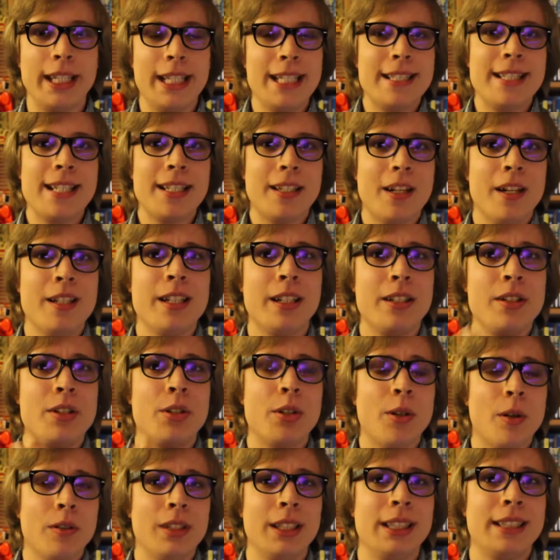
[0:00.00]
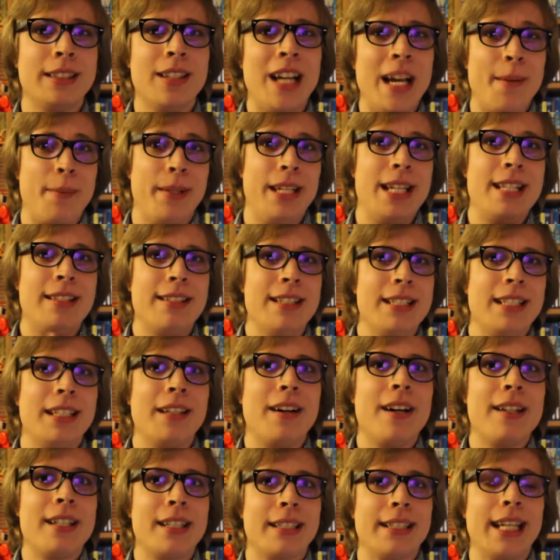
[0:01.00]
He's that kind of controlling type. He isn't the
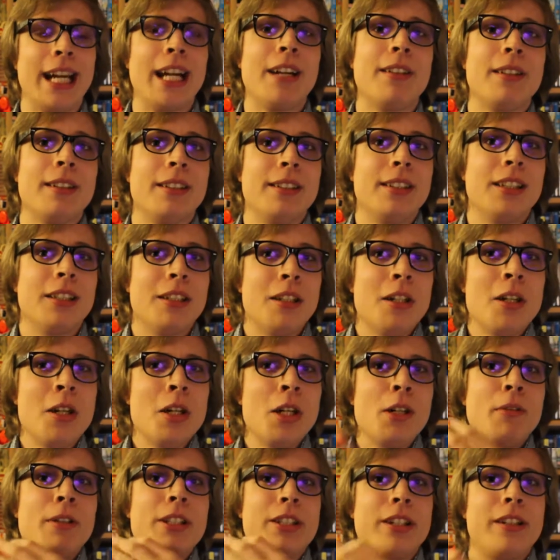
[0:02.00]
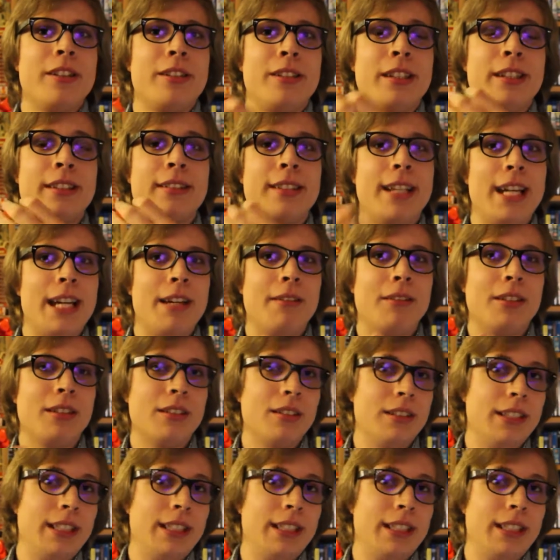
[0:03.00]
kind of character which I can honestly say, well,